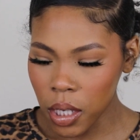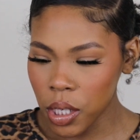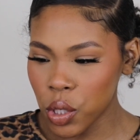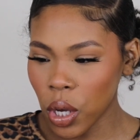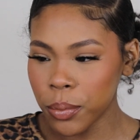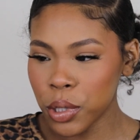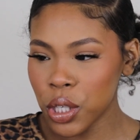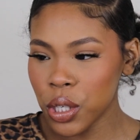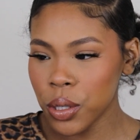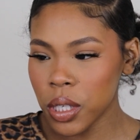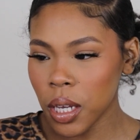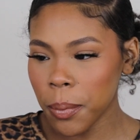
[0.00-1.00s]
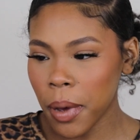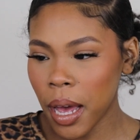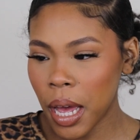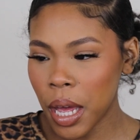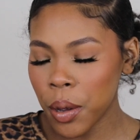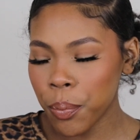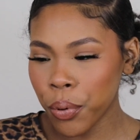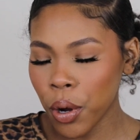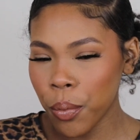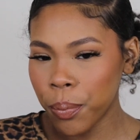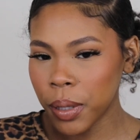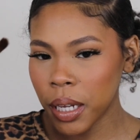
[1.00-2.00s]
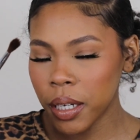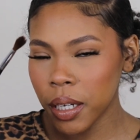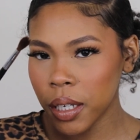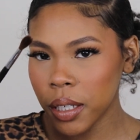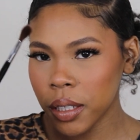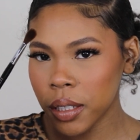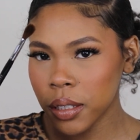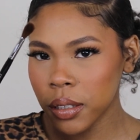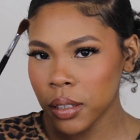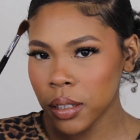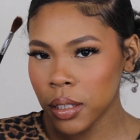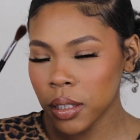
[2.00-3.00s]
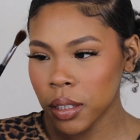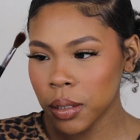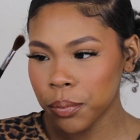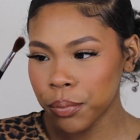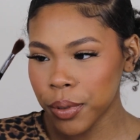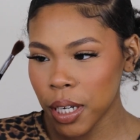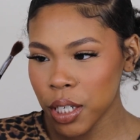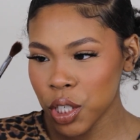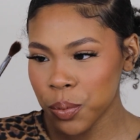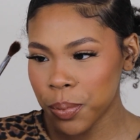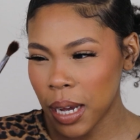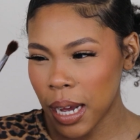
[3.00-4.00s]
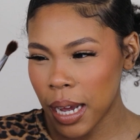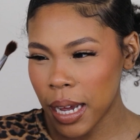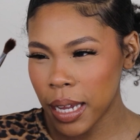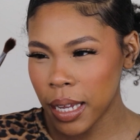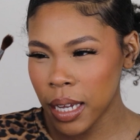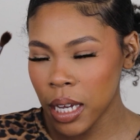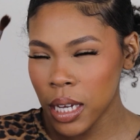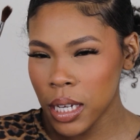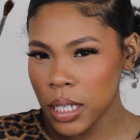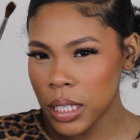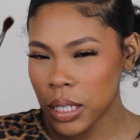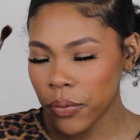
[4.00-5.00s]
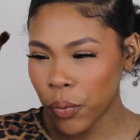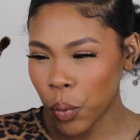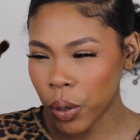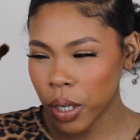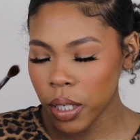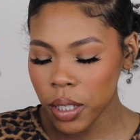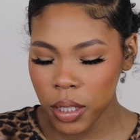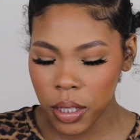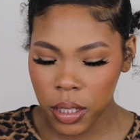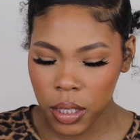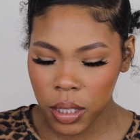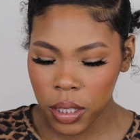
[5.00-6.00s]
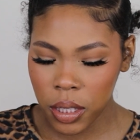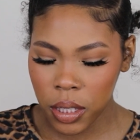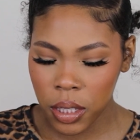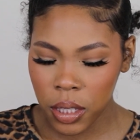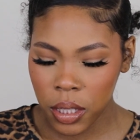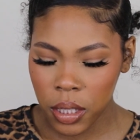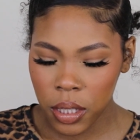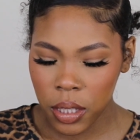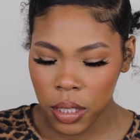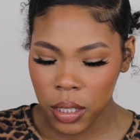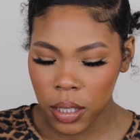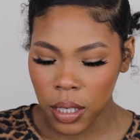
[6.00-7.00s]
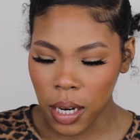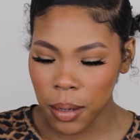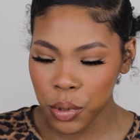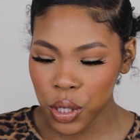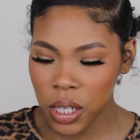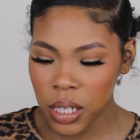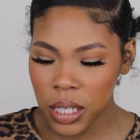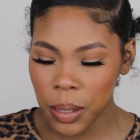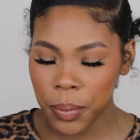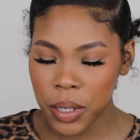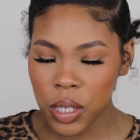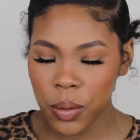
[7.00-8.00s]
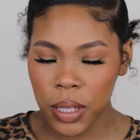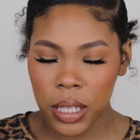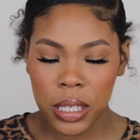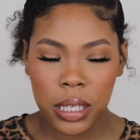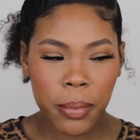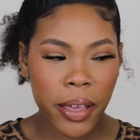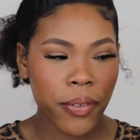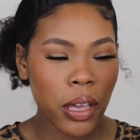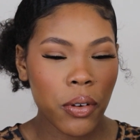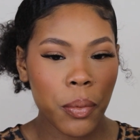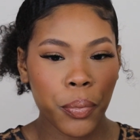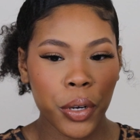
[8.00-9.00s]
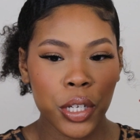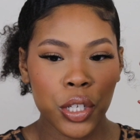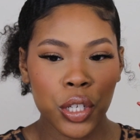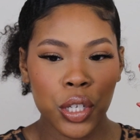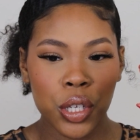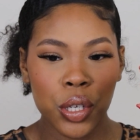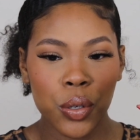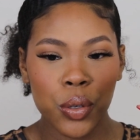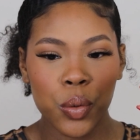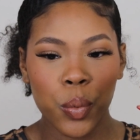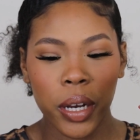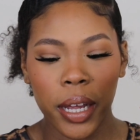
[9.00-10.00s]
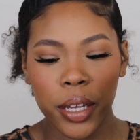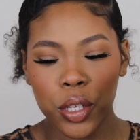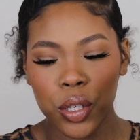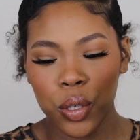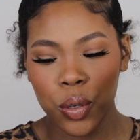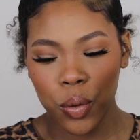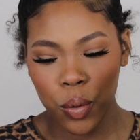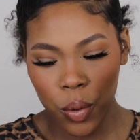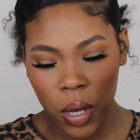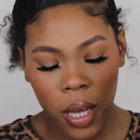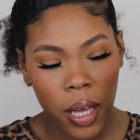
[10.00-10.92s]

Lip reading: So I'm just using my Pro Blending brush by Sephora, and I'm just gonna dip into it. This is my favorite brush to use when I do